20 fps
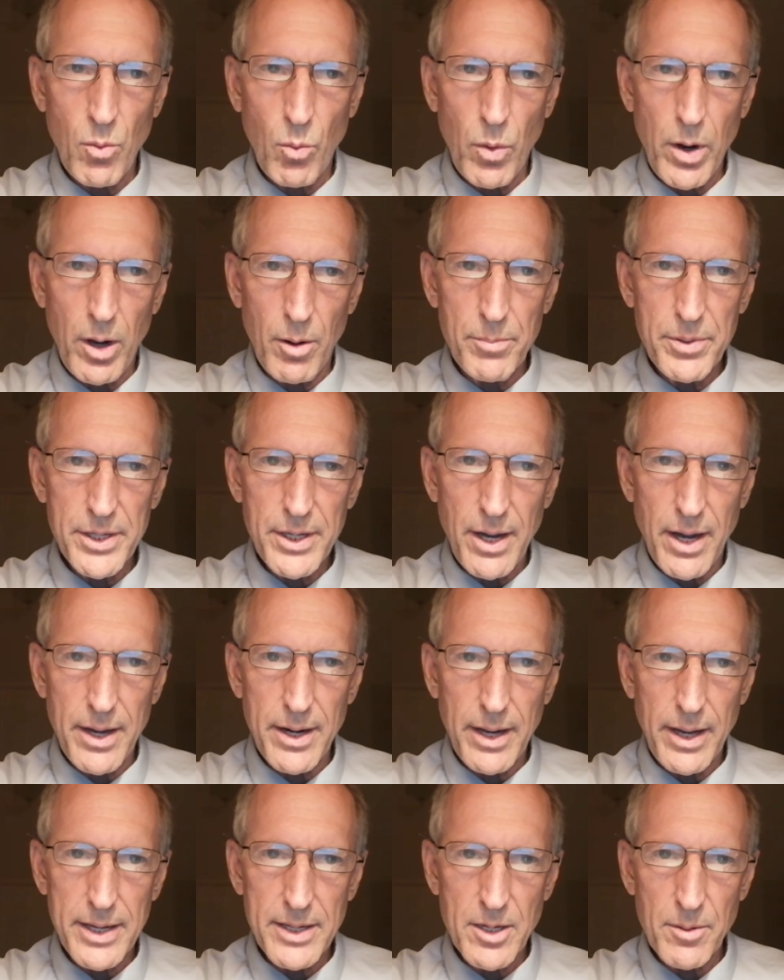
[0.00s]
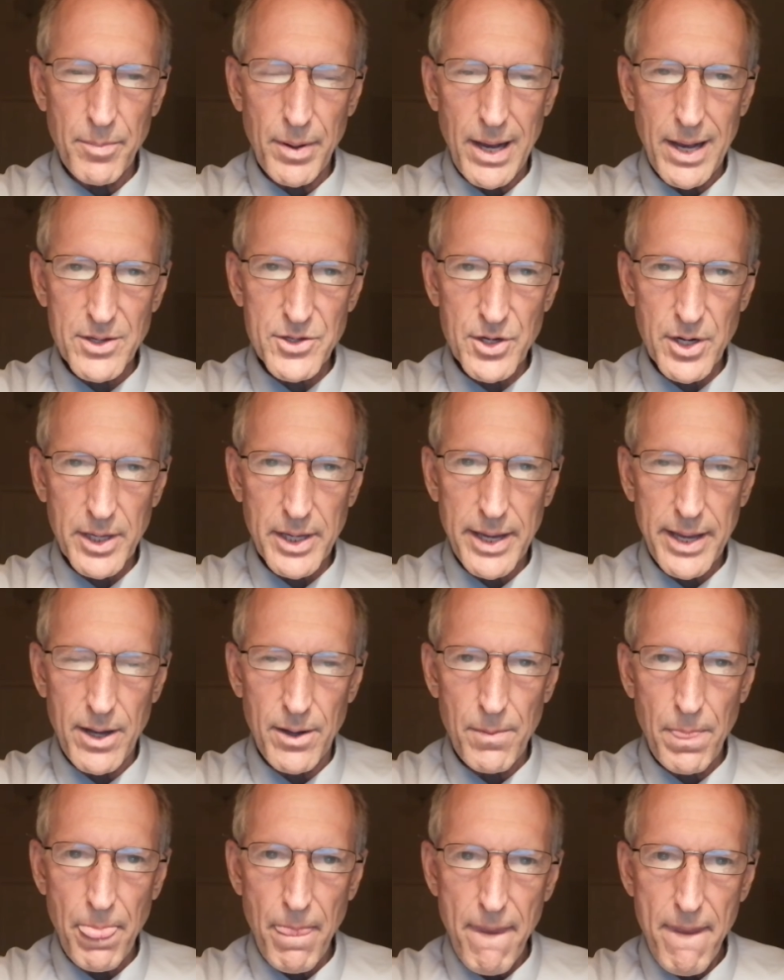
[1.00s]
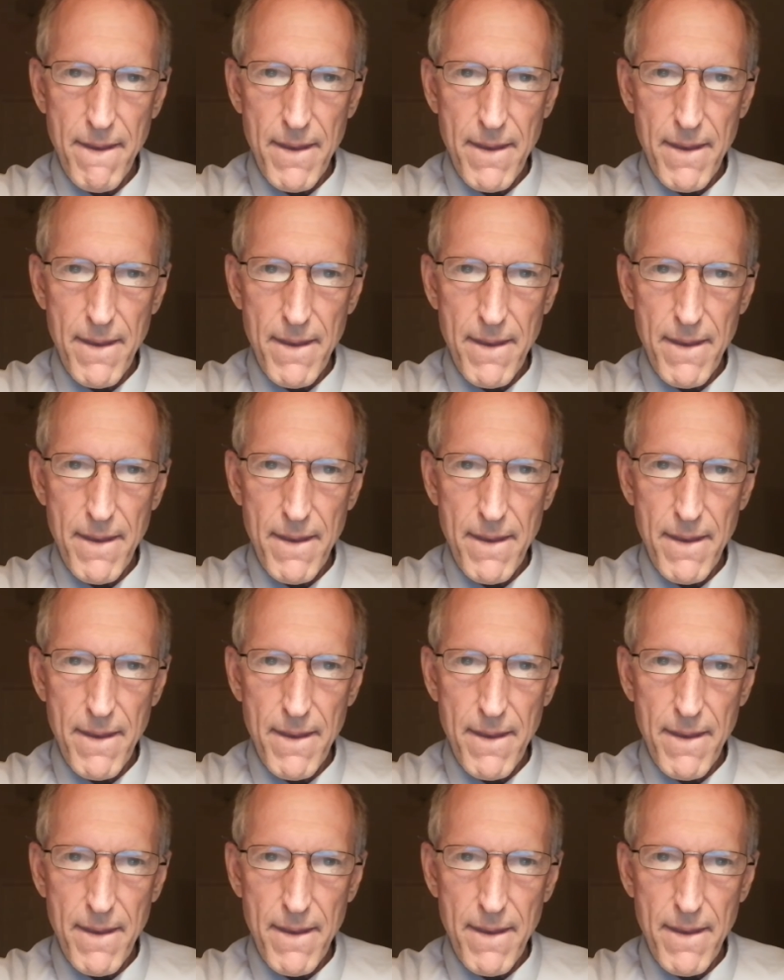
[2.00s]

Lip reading: well beyond a deposit account.